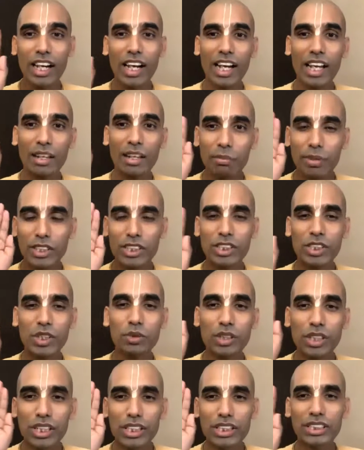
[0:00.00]
I
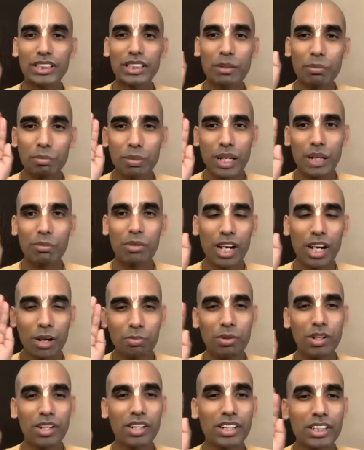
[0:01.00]
bestow Krishna prema
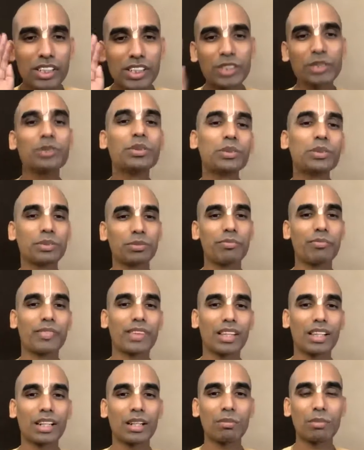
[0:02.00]
upon you
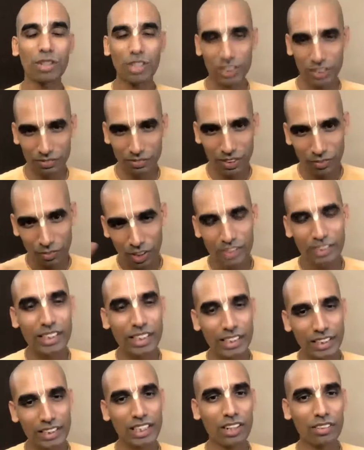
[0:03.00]
because we want
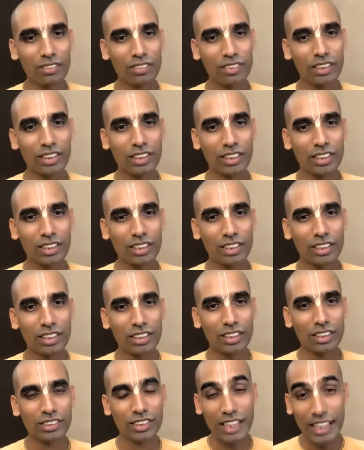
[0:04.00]
that love.
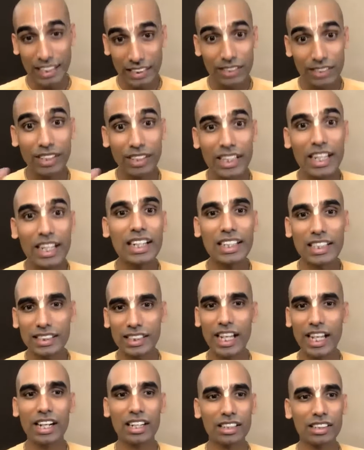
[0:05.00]
So that is our real
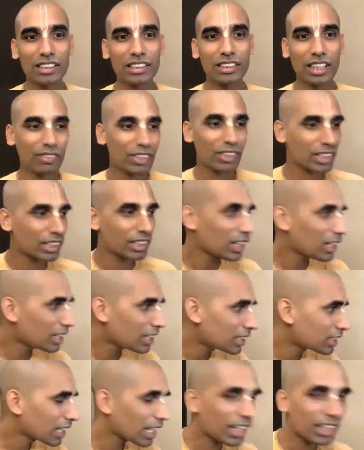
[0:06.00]
desire. Our real
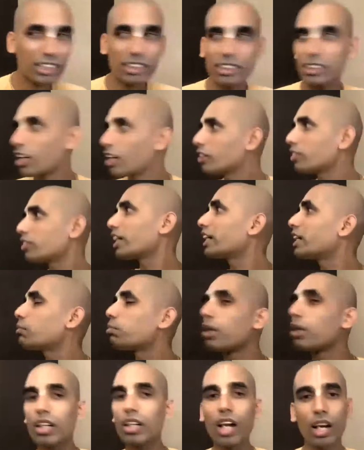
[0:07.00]
desire is not to get a
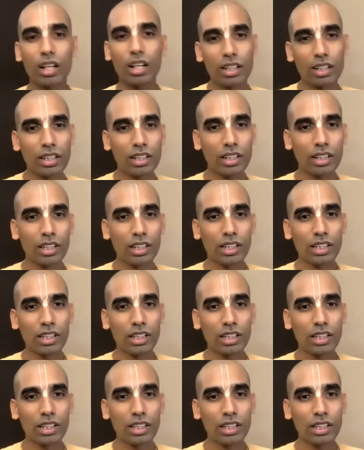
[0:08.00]
bungalow.